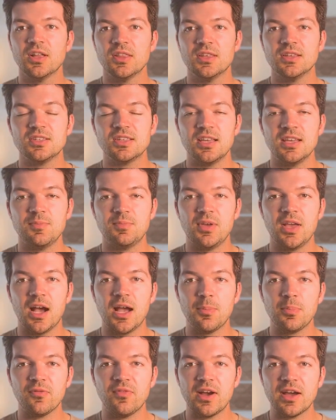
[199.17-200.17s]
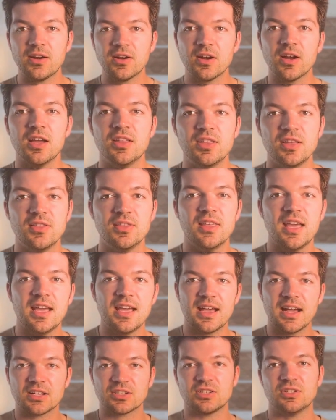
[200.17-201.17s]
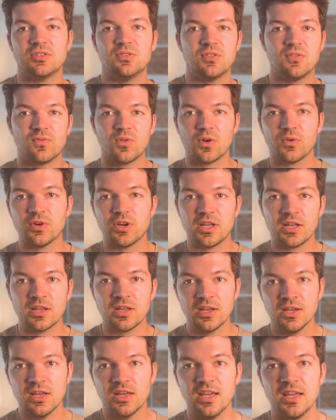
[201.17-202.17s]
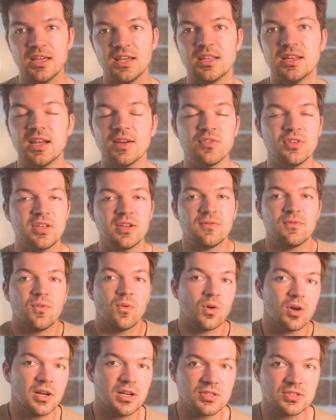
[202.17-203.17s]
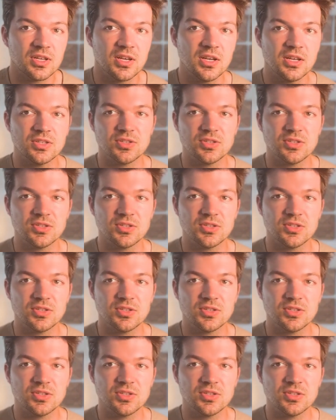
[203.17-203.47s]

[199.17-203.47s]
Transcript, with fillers: this API provider and then they actually do the forwarding and everything for us.